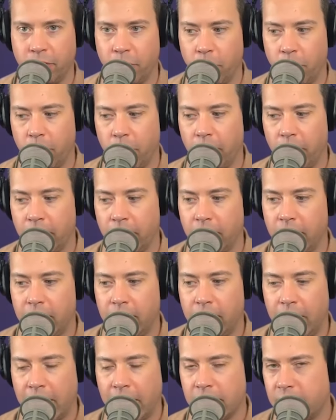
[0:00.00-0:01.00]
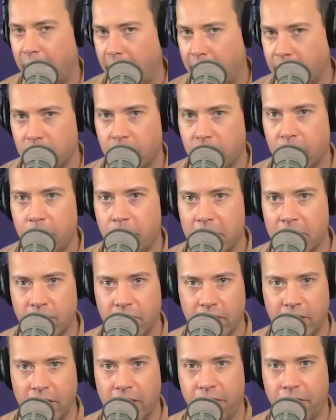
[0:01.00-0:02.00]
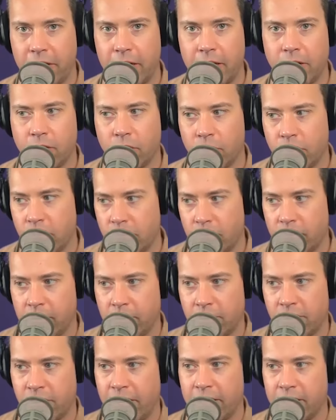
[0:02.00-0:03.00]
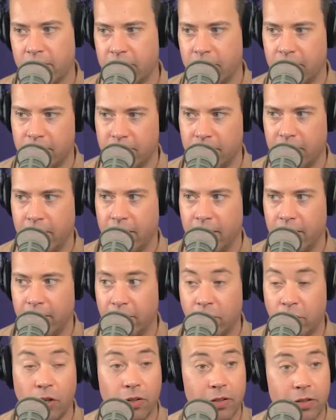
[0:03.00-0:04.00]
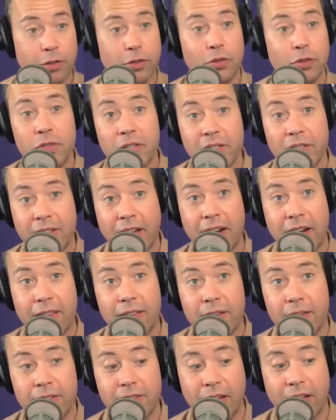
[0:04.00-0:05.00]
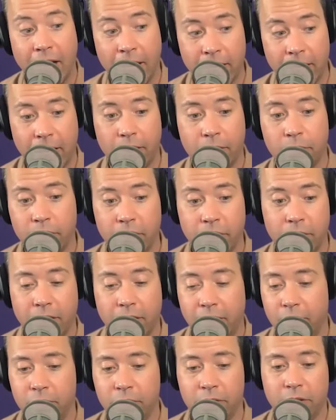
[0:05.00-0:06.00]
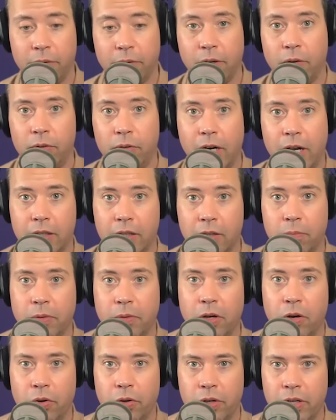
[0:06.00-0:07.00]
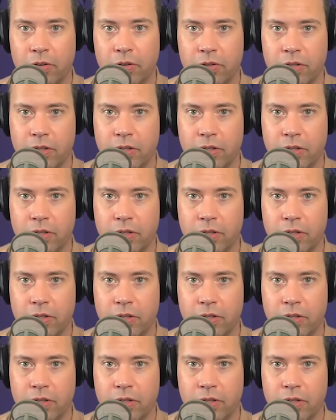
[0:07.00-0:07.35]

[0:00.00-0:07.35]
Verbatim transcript: for, is that going to be significant? Or do you think China's going to say, you're on the losing side of this? I'm not really, I don't really want to rock the boat. Here's